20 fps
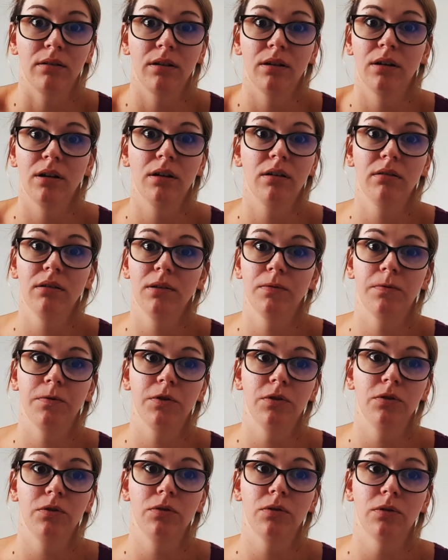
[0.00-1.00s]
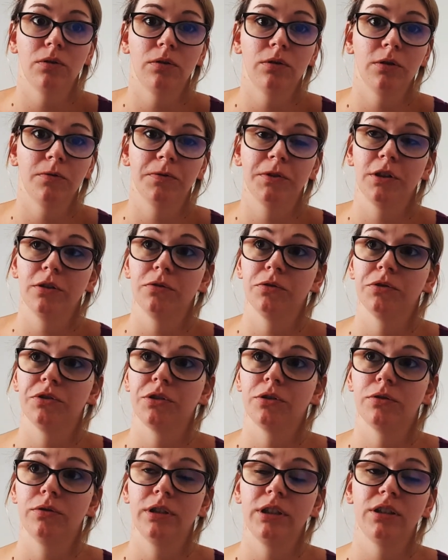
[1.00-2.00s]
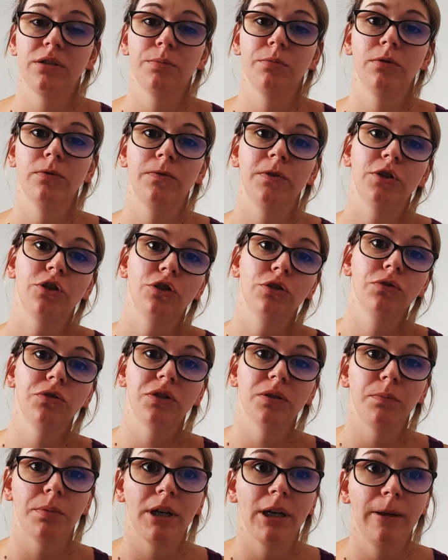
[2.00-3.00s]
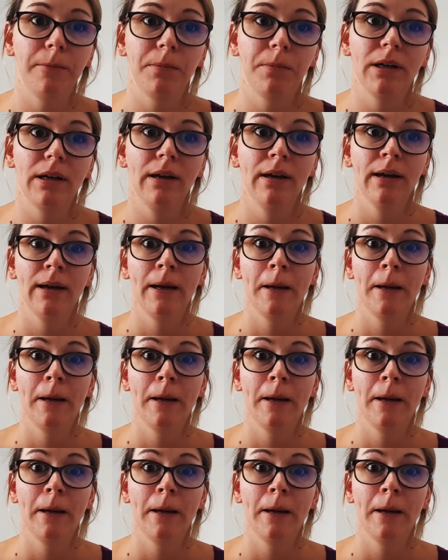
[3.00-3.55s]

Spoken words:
You know, if you, all of those green smoothie juicing people,